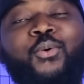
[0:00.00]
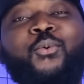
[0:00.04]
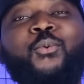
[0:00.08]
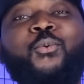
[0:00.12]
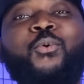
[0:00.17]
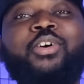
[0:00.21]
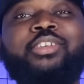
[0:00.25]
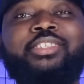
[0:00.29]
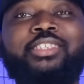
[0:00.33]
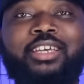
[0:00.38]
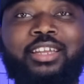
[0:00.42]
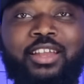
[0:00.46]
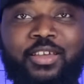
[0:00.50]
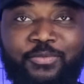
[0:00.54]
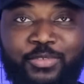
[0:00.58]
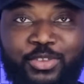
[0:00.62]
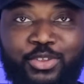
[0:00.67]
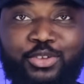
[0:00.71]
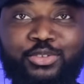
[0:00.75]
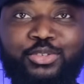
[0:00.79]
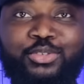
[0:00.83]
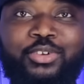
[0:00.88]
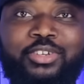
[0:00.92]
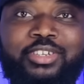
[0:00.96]
watch other
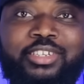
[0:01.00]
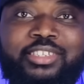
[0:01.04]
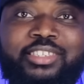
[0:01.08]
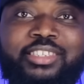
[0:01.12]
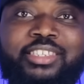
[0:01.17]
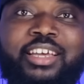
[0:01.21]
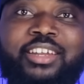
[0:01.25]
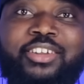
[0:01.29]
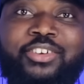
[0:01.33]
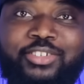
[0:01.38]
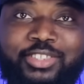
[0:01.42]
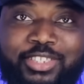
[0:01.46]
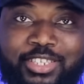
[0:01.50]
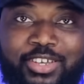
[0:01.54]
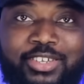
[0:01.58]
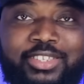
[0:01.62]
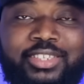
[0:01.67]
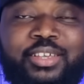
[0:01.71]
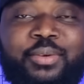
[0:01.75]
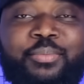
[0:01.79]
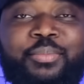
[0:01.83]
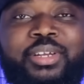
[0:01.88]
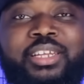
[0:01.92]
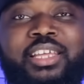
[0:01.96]
videos on this channel.
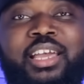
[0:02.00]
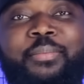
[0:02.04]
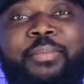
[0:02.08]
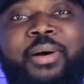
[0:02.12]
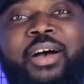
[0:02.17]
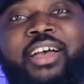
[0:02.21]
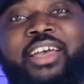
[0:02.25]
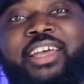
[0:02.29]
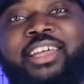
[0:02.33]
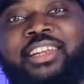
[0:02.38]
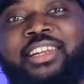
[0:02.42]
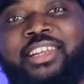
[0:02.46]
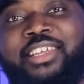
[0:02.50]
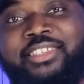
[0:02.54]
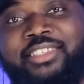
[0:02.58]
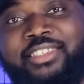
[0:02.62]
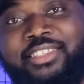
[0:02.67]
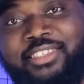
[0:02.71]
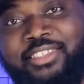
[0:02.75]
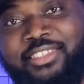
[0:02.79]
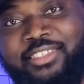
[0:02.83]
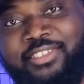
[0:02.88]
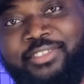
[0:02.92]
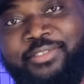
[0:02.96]
Tell somebody about
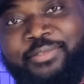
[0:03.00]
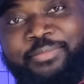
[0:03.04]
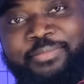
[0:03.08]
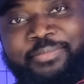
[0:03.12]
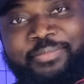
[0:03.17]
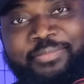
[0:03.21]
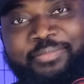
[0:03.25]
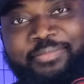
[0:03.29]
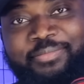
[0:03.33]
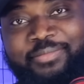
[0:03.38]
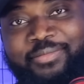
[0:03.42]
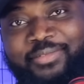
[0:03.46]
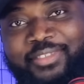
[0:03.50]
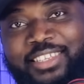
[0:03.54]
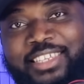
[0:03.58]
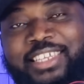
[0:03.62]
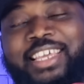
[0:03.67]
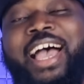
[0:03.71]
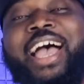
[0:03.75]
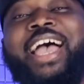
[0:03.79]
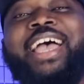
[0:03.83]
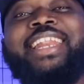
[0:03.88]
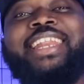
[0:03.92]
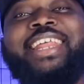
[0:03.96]
Headless.
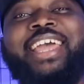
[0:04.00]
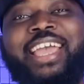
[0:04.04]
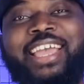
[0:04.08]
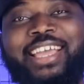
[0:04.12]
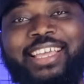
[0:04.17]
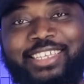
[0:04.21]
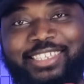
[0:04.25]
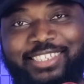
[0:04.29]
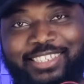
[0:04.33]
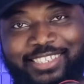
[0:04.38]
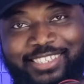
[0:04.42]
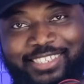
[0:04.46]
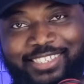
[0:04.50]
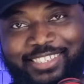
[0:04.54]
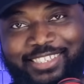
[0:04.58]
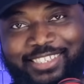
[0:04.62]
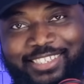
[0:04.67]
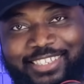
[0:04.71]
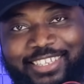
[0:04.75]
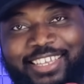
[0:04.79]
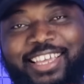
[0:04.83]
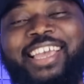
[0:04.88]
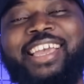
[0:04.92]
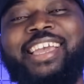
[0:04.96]
Yeah, then.
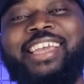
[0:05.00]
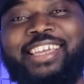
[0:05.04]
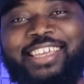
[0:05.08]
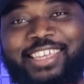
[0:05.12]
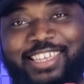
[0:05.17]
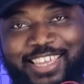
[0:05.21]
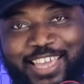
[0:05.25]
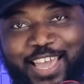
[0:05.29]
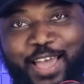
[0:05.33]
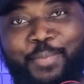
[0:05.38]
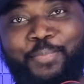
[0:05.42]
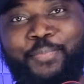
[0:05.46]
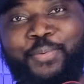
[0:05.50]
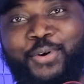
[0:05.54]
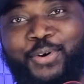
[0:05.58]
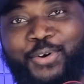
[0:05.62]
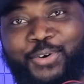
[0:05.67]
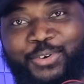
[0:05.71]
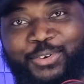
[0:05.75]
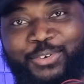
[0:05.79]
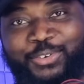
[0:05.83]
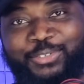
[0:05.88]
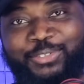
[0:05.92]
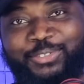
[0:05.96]

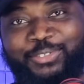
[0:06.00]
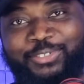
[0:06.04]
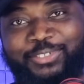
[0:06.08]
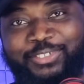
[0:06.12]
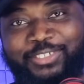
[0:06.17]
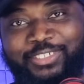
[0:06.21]
Yapon.